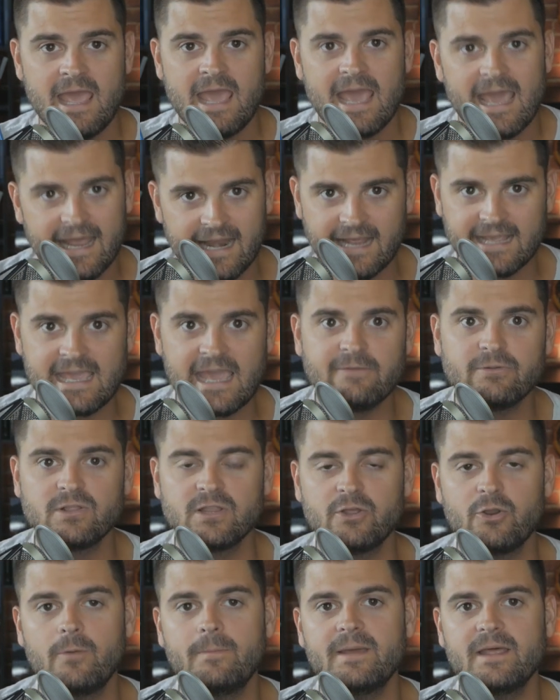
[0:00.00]
And I gave a
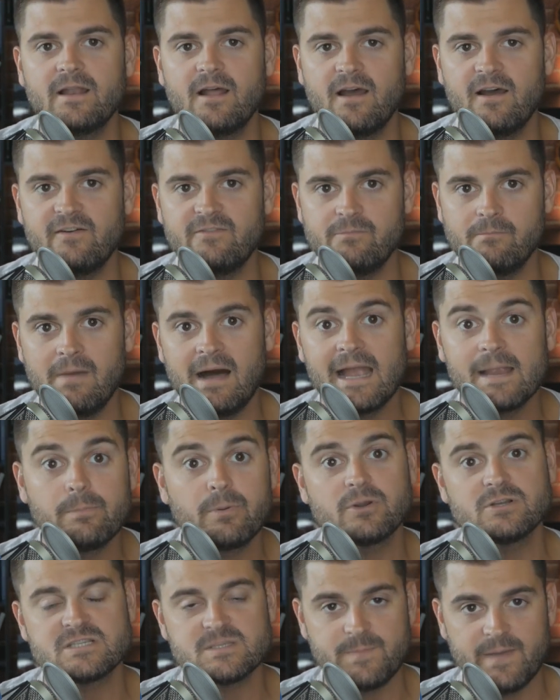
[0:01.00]
little bit of my
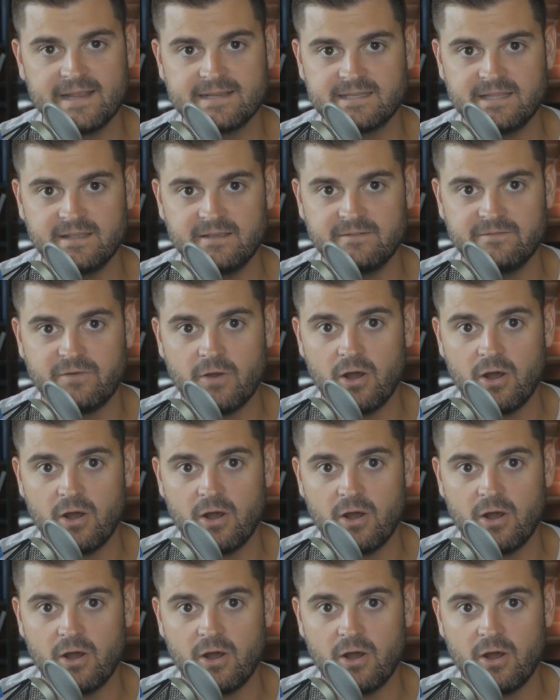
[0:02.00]
perspective